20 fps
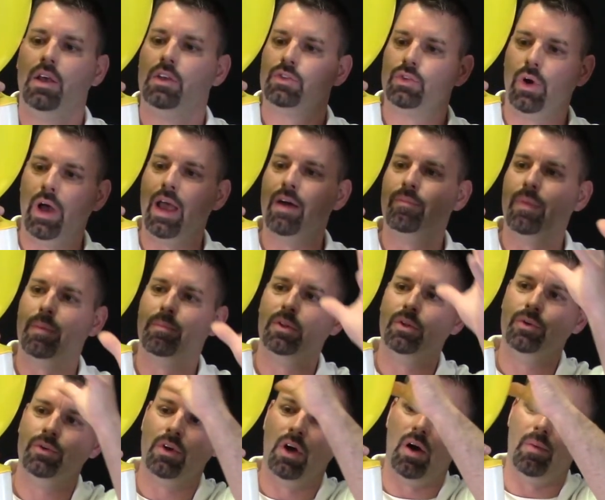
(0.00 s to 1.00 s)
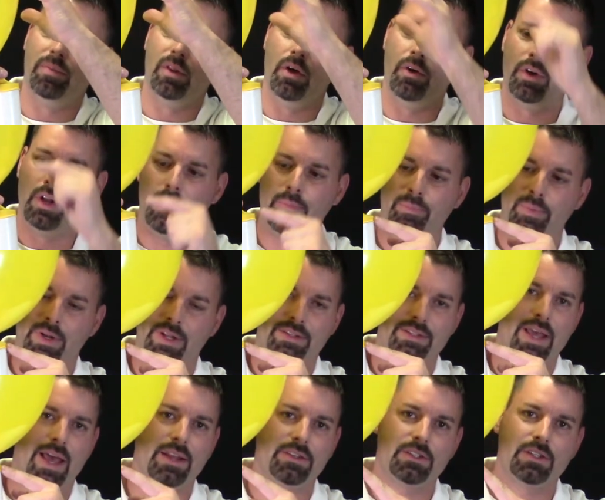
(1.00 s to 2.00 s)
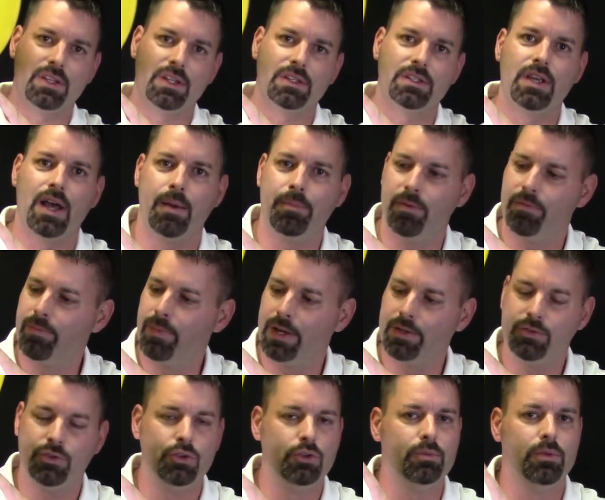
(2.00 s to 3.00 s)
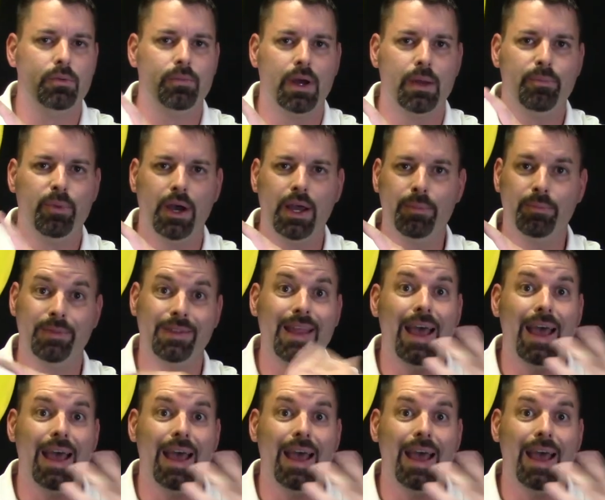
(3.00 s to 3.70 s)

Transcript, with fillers: So I have my balloon all blown up and attached to the top of my tube or my pipe.